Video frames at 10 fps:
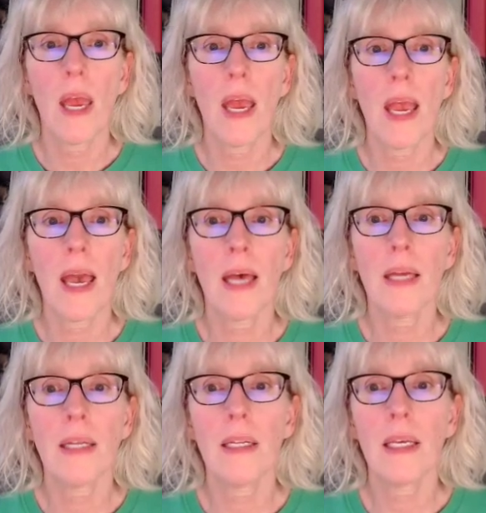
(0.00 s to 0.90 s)

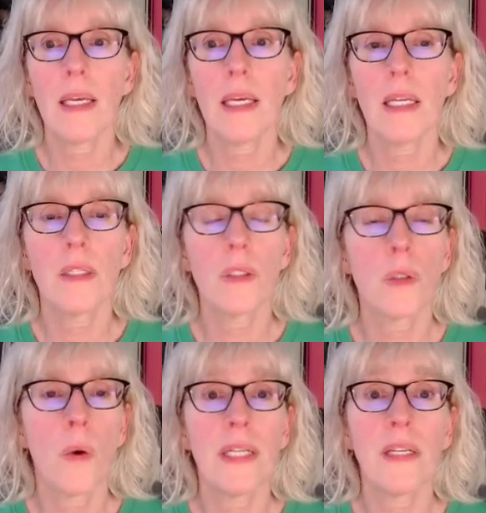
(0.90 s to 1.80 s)
and it is
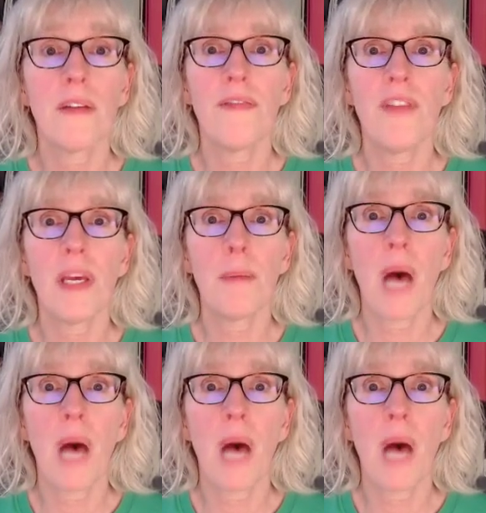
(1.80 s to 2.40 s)
going to fit